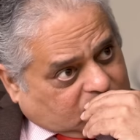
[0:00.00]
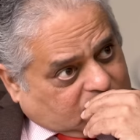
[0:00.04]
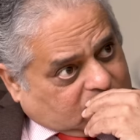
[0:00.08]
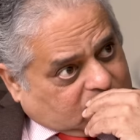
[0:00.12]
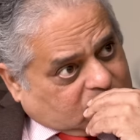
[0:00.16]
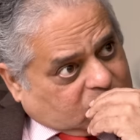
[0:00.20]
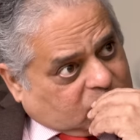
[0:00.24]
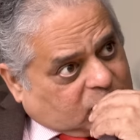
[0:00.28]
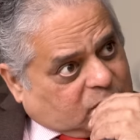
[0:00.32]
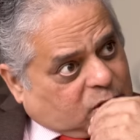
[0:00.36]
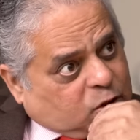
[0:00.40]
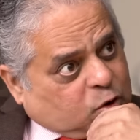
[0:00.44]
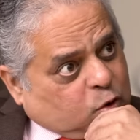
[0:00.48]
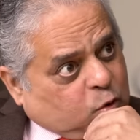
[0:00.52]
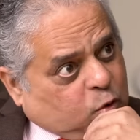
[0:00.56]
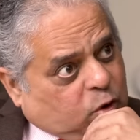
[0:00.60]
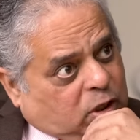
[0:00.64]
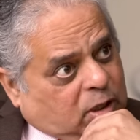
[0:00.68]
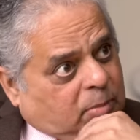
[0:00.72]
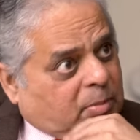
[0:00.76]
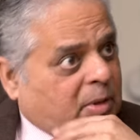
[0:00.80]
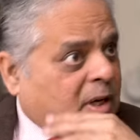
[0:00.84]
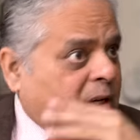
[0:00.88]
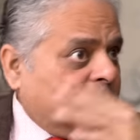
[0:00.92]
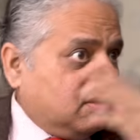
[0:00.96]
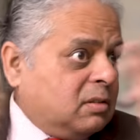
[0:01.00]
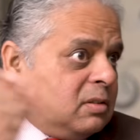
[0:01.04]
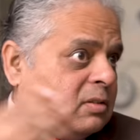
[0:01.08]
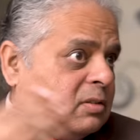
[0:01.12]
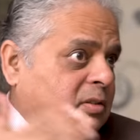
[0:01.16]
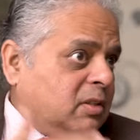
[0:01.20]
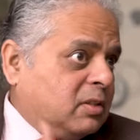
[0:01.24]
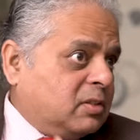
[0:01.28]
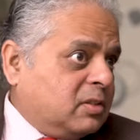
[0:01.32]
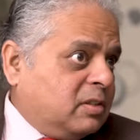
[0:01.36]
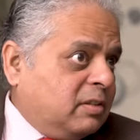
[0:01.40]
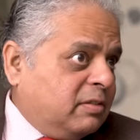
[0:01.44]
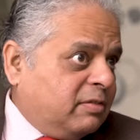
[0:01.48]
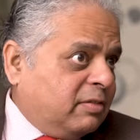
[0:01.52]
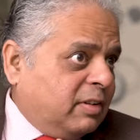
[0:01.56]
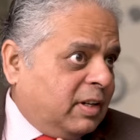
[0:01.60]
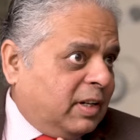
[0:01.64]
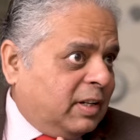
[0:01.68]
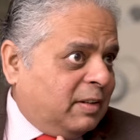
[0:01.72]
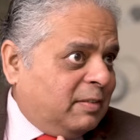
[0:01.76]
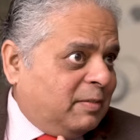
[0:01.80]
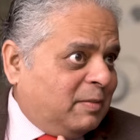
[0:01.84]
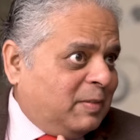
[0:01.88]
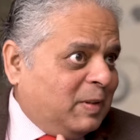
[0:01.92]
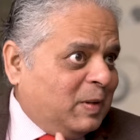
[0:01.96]
62 ke baad,
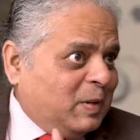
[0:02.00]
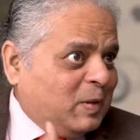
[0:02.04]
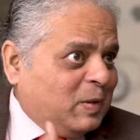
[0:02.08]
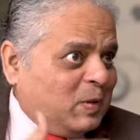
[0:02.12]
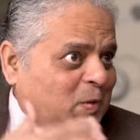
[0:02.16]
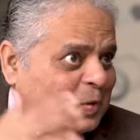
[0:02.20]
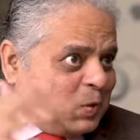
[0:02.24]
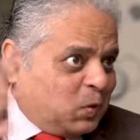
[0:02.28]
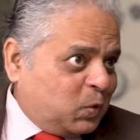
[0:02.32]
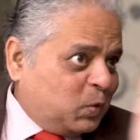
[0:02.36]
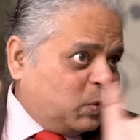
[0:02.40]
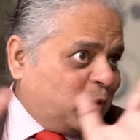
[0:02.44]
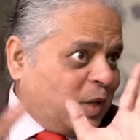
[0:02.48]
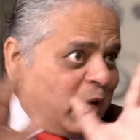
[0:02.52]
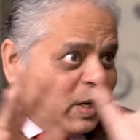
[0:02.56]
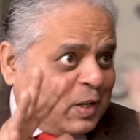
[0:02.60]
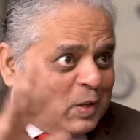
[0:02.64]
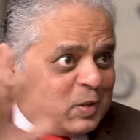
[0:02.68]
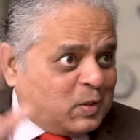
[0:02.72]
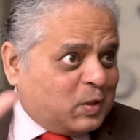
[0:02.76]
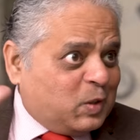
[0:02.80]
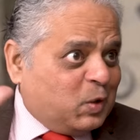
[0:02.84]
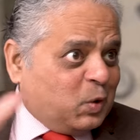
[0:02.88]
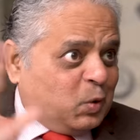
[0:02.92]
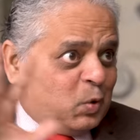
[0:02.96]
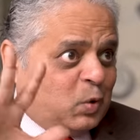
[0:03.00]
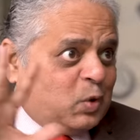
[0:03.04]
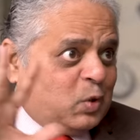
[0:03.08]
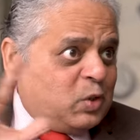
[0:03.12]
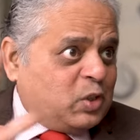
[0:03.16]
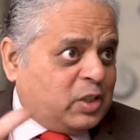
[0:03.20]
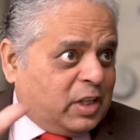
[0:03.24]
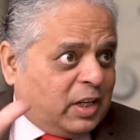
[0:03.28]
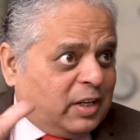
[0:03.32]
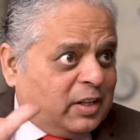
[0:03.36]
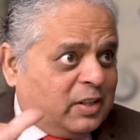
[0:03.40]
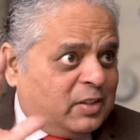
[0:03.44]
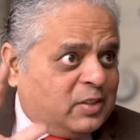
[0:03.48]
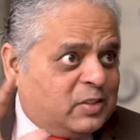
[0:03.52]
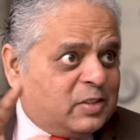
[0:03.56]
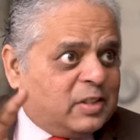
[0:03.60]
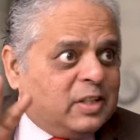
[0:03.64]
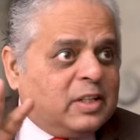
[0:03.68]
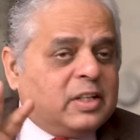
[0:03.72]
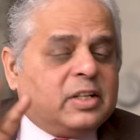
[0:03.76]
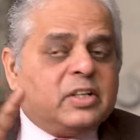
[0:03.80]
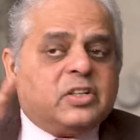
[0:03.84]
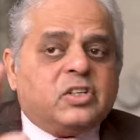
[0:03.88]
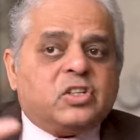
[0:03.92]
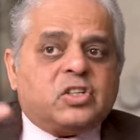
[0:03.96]
65. So that is the whole challenge.
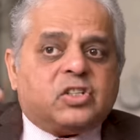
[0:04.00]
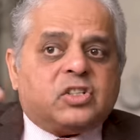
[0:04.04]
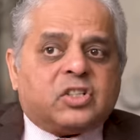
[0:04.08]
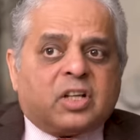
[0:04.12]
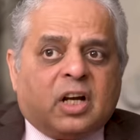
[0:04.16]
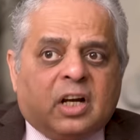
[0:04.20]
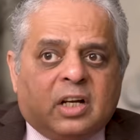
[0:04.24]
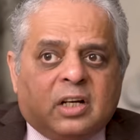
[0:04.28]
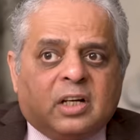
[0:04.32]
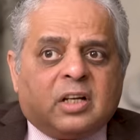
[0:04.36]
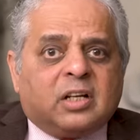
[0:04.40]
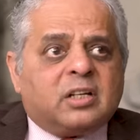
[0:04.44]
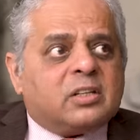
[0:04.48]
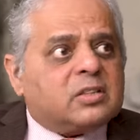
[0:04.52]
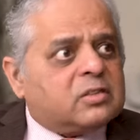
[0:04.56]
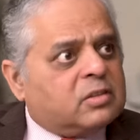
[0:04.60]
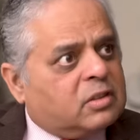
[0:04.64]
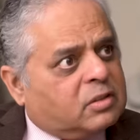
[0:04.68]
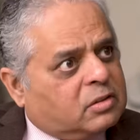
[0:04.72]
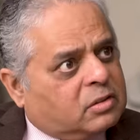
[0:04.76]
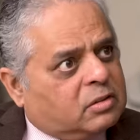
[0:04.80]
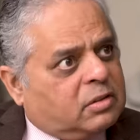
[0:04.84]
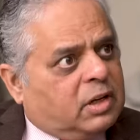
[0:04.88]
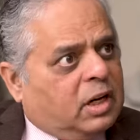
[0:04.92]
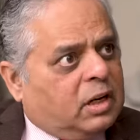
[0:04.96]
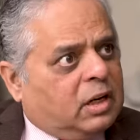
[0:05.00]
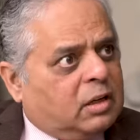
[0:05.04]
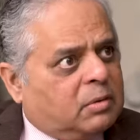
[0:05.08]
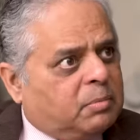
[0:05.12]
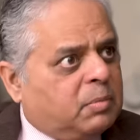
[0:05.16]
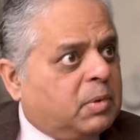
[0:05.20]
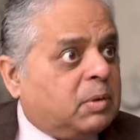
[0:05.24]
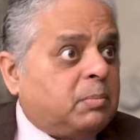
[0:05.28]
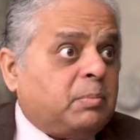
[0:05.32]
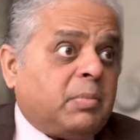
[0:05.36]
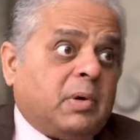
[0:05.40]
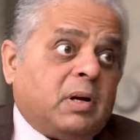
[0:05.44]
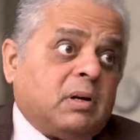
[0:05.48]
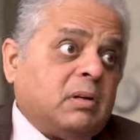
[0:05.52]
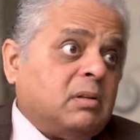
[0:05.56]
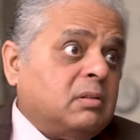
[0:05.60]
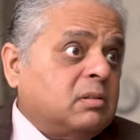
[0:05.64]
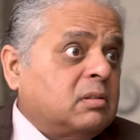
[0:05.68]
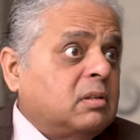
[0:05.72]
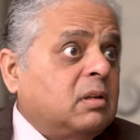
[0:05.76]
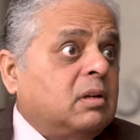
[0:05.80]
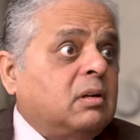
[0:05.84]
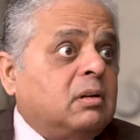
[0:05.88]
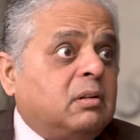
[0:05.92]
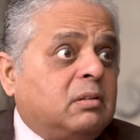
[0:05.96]
China is the threat, but
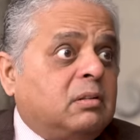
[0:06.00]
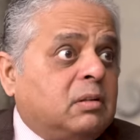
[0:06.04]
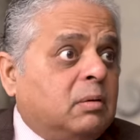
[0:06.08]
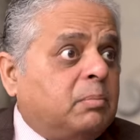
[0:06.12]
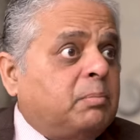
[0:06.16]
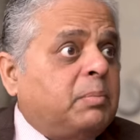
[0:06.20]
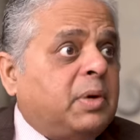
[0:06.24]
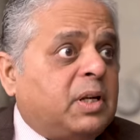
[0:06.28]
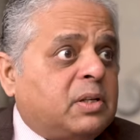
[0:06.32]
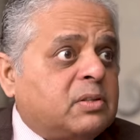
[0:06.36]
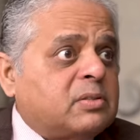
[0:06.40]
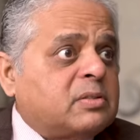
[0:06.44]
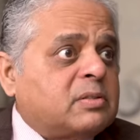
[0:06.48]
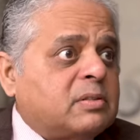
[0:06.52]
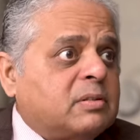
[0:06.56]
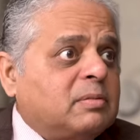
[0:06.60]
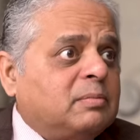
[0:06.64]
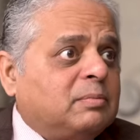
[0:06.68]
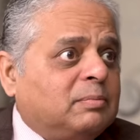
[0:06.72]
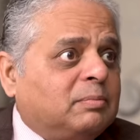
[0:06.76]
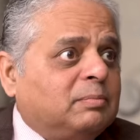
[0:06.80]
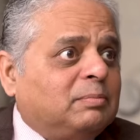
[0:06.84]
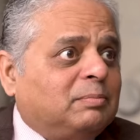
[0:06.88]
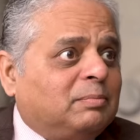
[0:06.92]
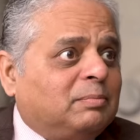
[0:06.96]
Pakistan is a pest.